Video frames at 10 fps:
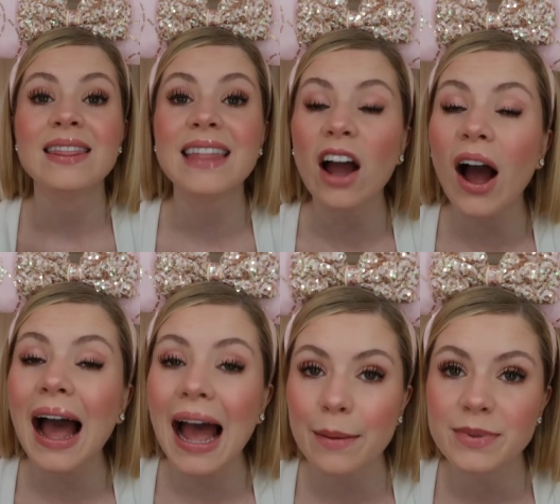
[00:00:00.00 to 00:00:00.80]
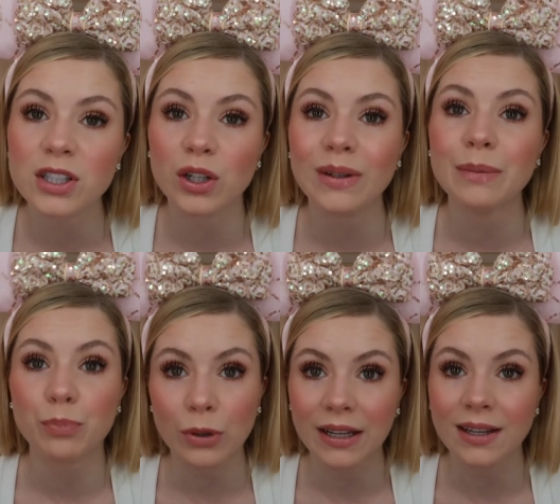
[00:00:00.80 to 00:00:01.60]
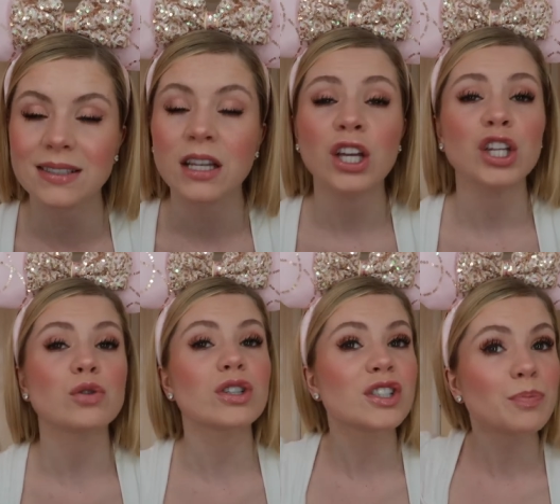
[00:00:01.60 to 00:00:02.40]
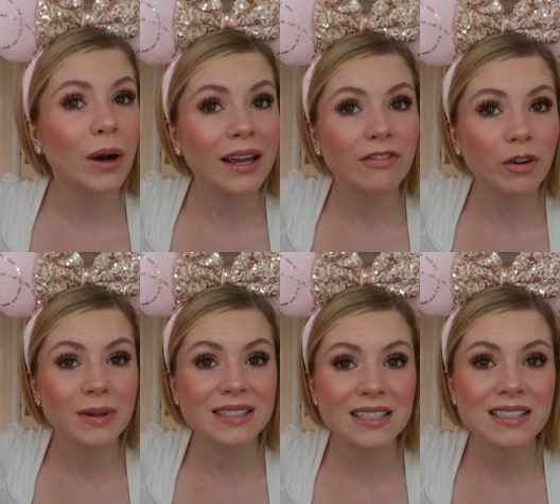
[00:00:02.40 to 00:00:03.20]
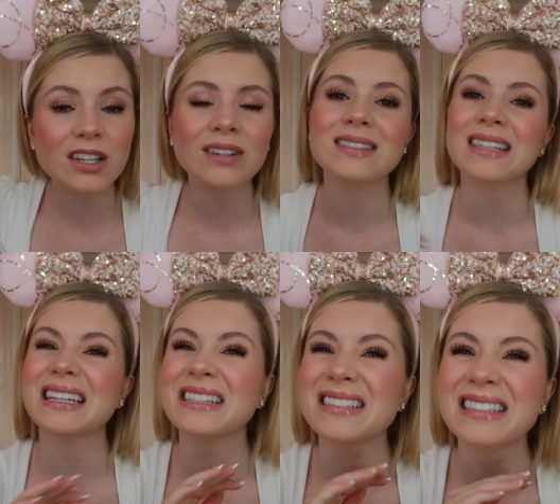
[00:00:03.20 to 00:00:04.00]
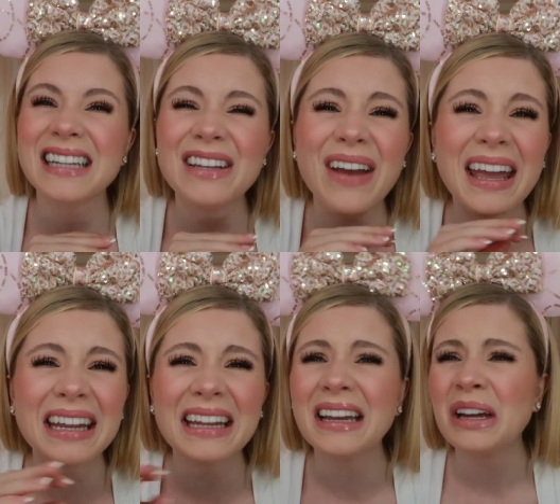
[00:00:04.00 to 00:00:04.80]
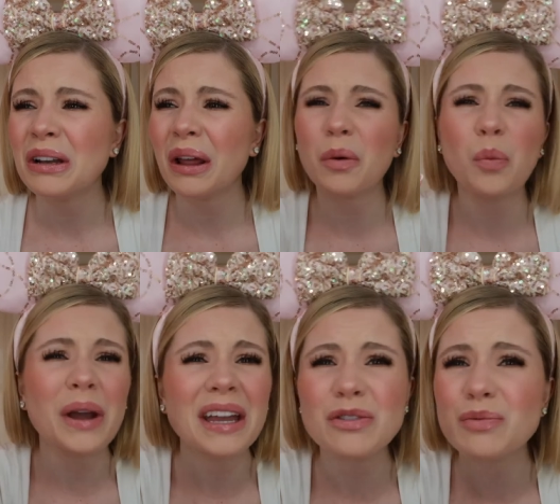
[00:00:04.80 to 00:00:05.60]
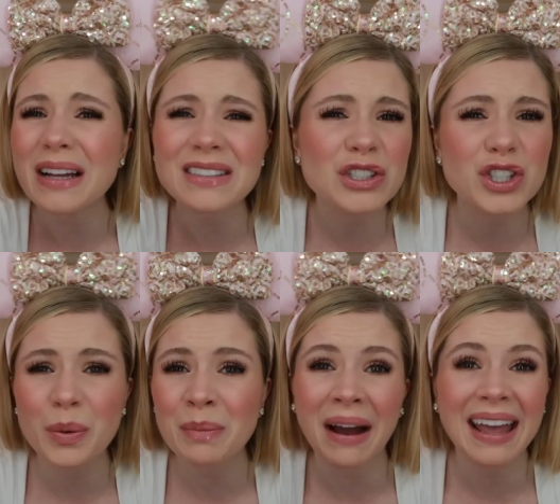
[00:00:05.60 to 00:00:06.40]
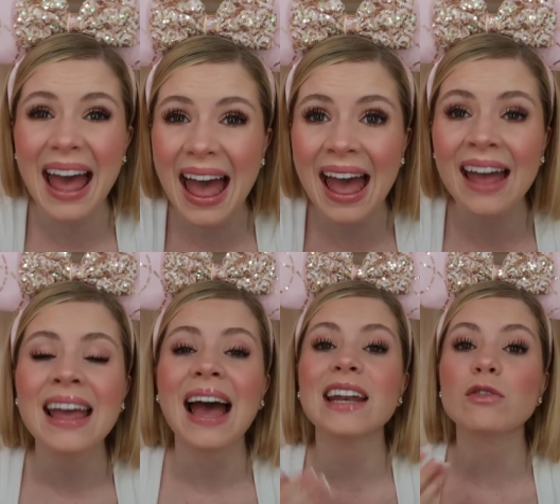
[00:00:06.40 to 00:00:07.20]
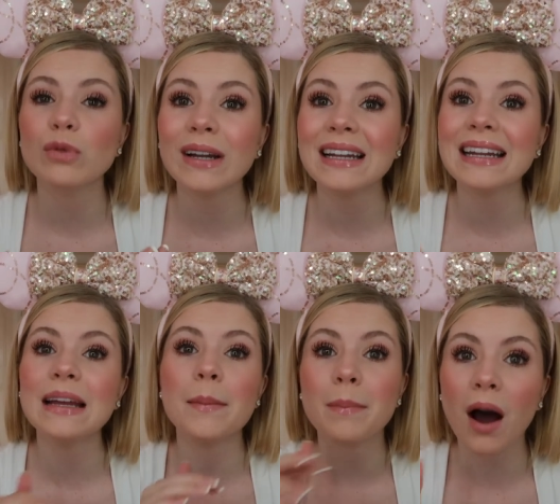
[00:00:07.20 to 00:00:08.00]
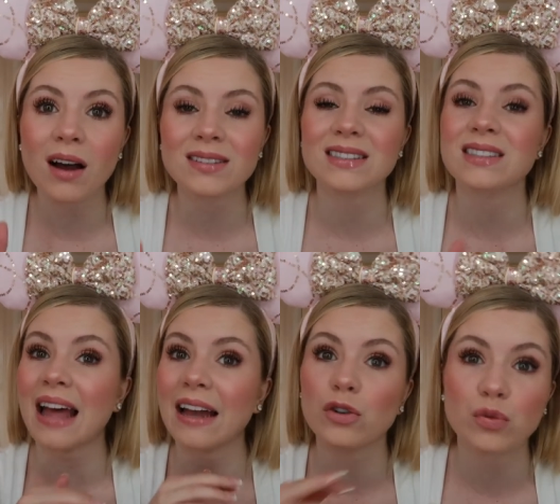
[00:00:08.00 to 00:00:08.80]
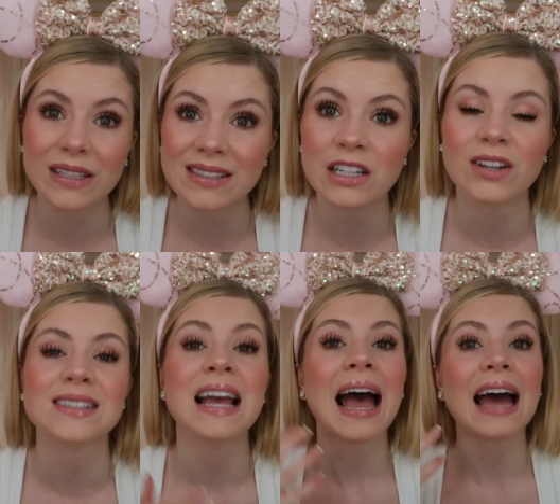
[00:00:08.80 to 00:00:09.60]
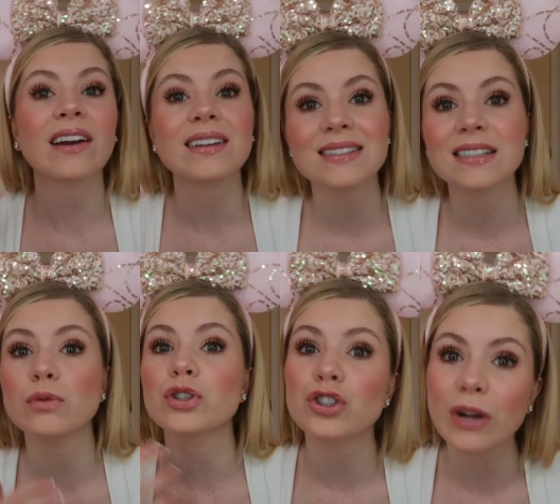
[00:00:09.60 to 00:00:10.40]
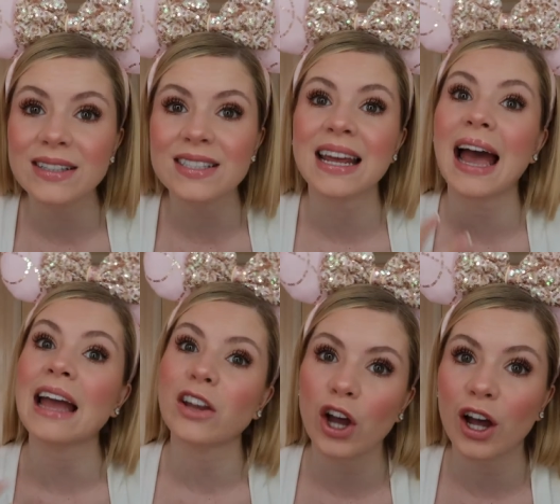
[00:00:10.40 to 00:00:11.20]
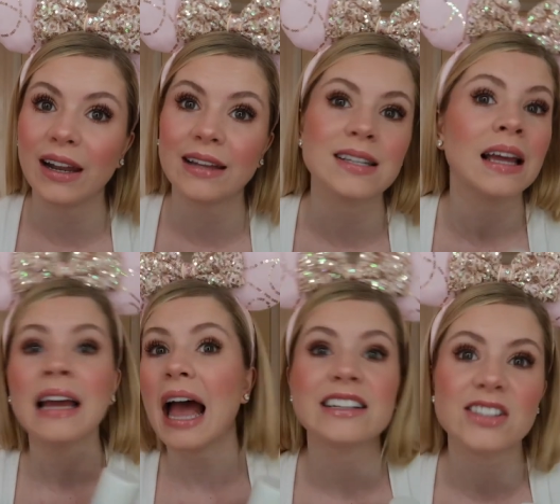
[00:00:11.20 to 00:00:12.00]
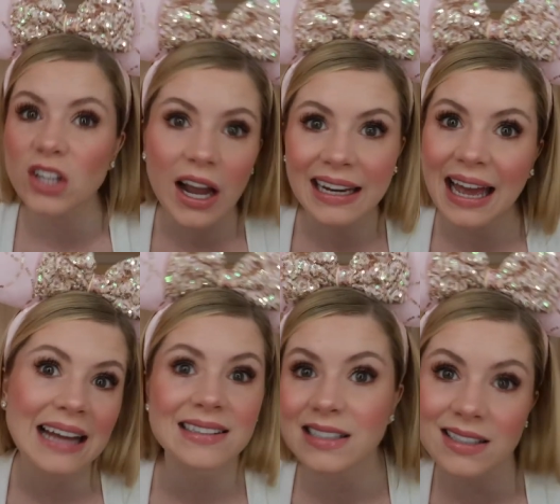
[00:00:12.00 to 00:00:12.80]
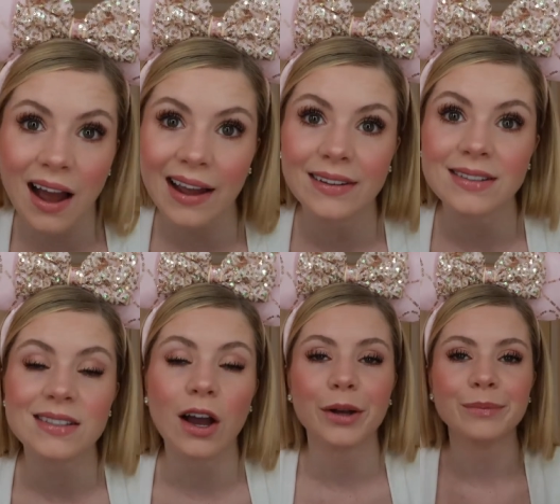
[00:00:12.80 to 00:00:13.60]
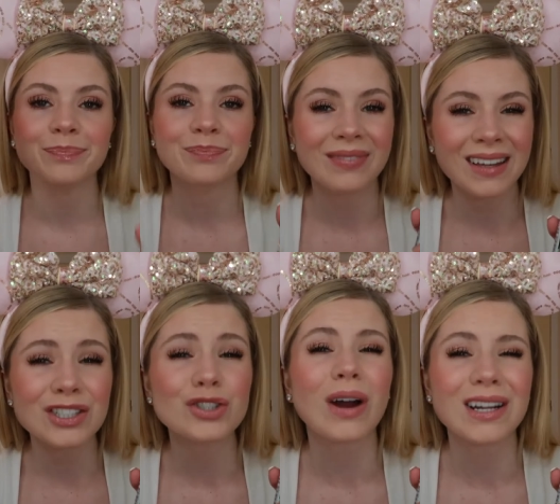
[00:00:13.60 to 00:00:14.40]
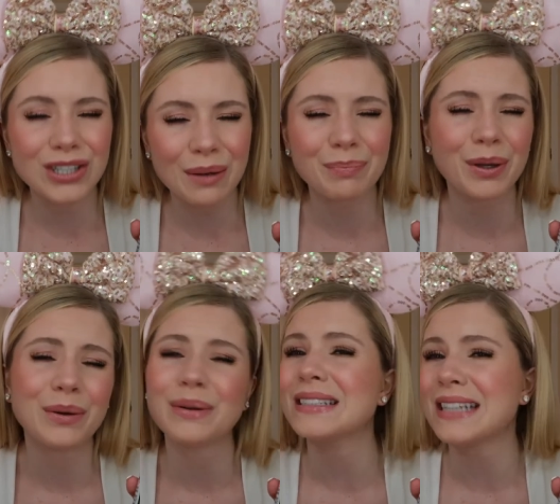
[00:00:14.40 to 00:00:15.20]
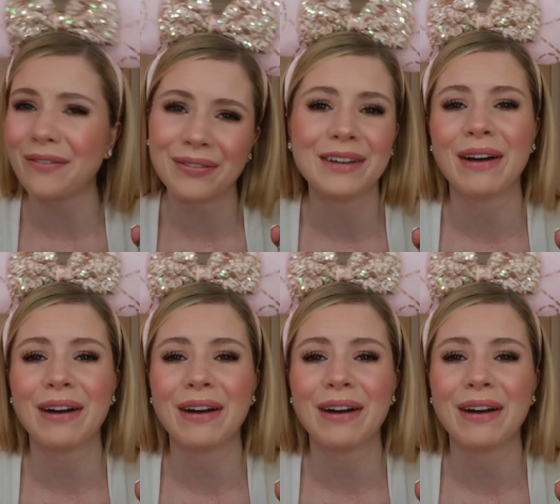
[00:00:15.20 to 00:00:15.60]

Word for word: They are absolutely brilliant. You just spray it from a distance, it doesn't leave any like weird residue in my hair, and it really masks that greasiness, and I can still straighten it and curl it and style it as desired. So, dry shampoo, definitely